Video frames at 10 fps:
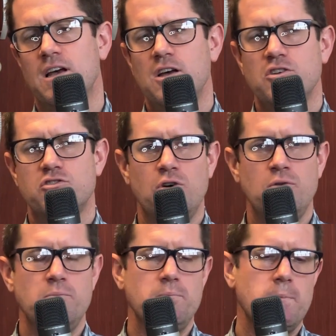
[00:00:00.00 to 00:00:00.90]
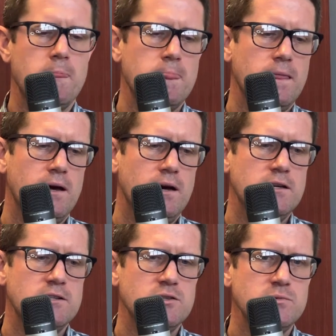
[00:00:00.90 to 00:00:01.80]
So, in
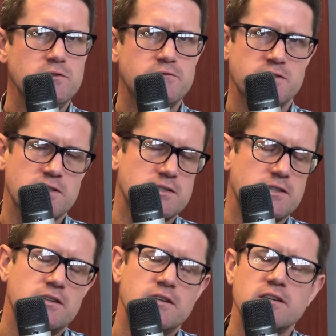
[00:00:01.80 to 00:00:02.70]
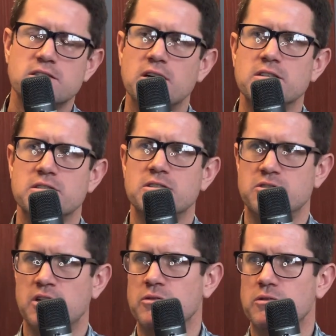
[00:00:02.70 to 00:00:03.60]
terms of physics, and I think science in
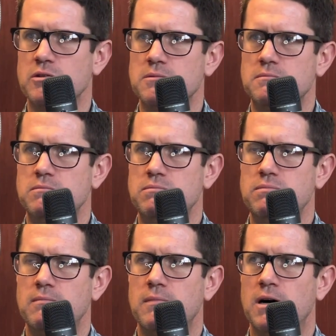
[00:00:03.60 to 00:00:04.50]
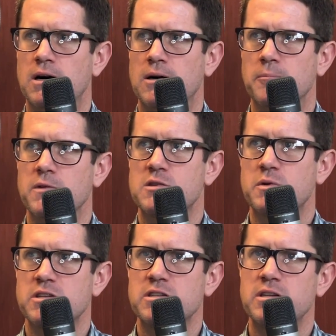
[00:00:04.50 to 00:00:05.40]
general,
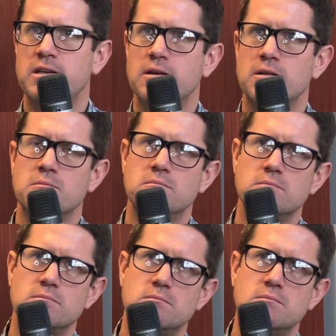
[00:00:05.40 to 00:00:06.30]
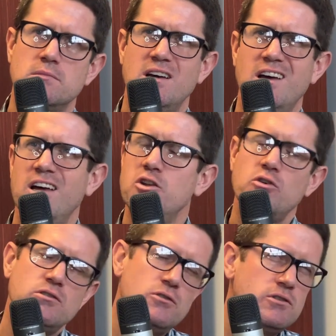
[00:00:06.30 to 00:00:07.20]
especially
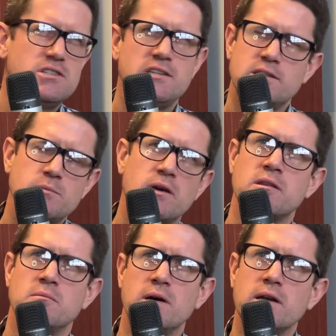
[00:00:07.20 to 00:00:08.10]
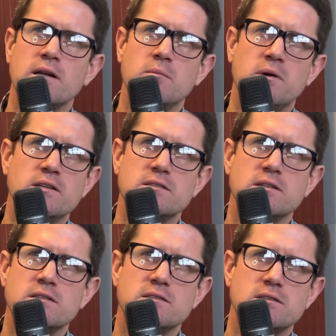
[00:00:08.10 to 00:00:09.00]
not just the mathematically based
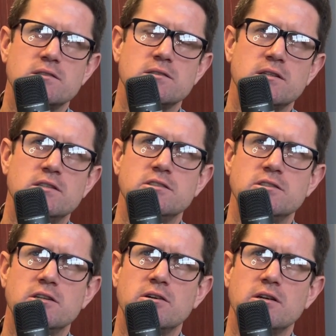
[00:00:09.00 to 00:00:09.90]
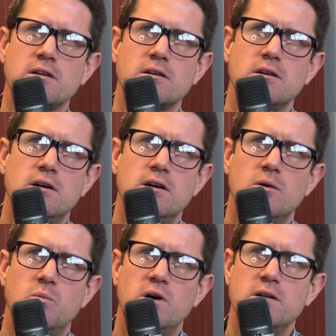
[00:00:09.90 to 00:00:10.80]
sciences and engineering,
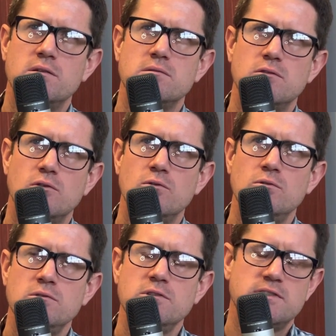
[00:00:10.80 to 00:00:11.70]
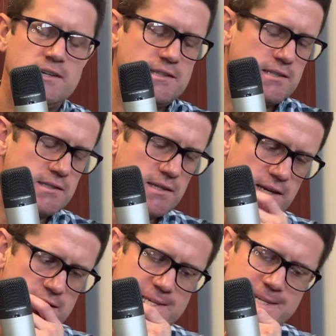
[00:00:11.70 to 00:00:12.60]
but all sciences
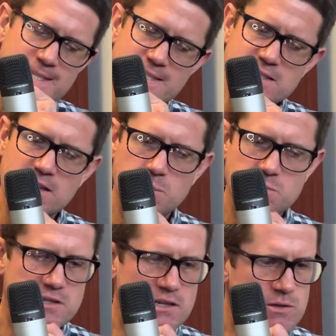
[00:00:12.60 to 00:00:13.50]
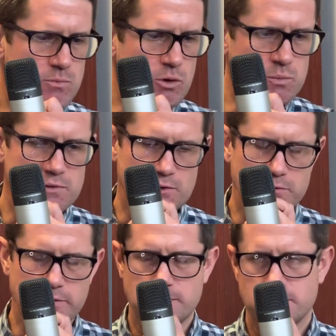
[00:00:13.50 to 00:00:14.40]
is in some sense problem
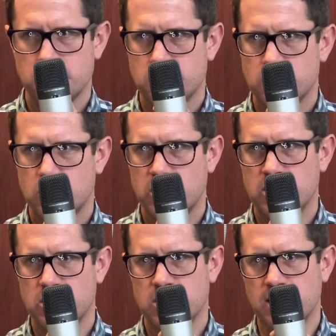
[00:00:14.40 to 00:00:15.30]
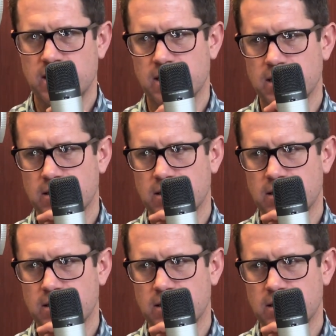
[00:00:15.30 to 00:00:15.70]
solving, critical thinking.